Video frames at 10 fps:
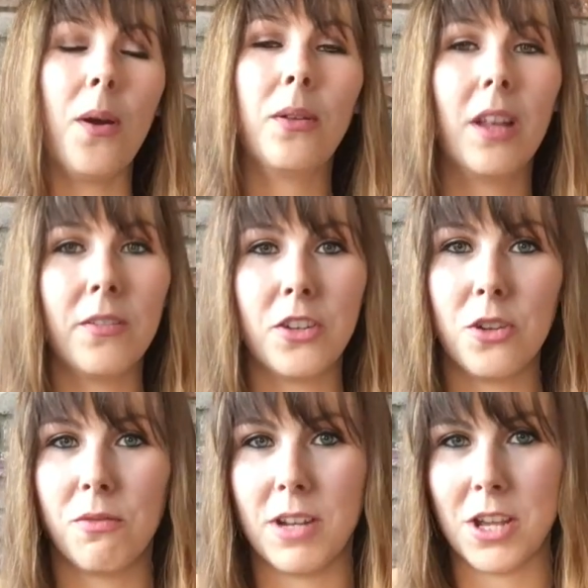would love to
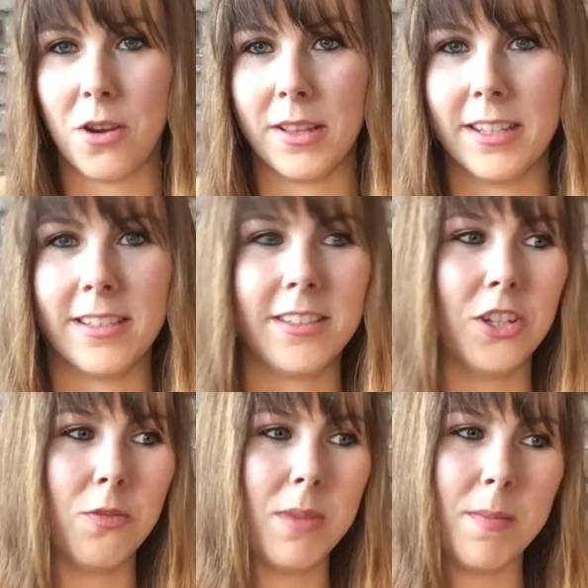do a video on this, you
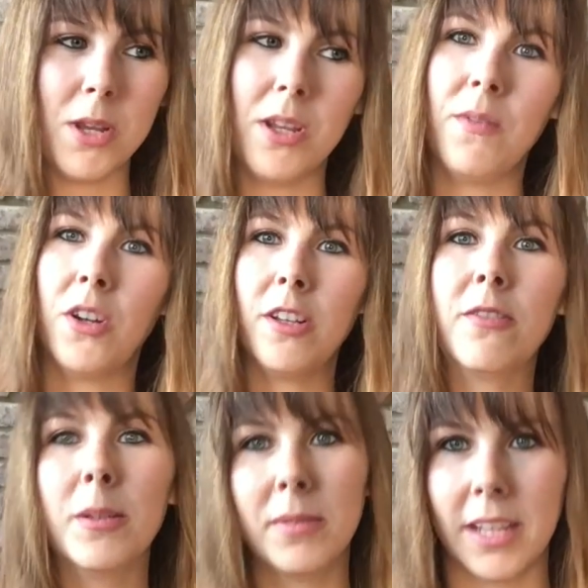know, maybe even on the
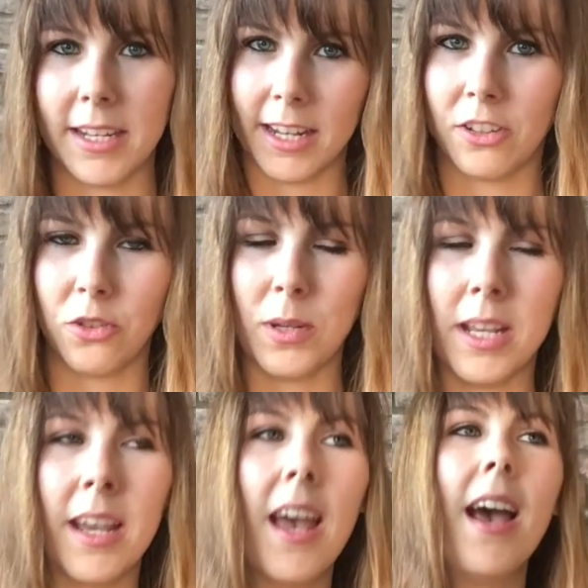flip side next
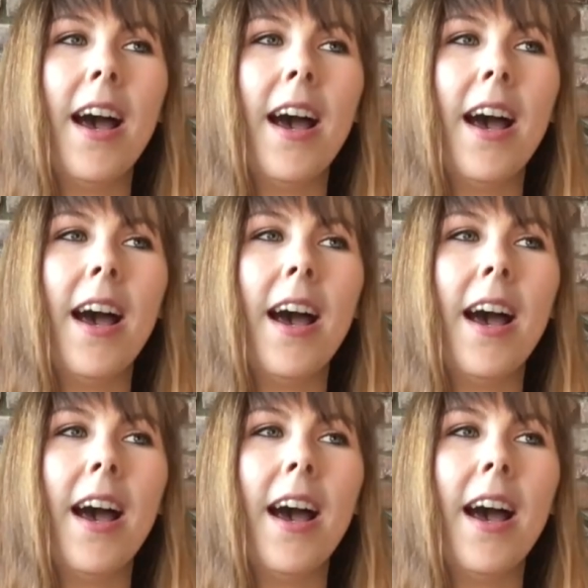week.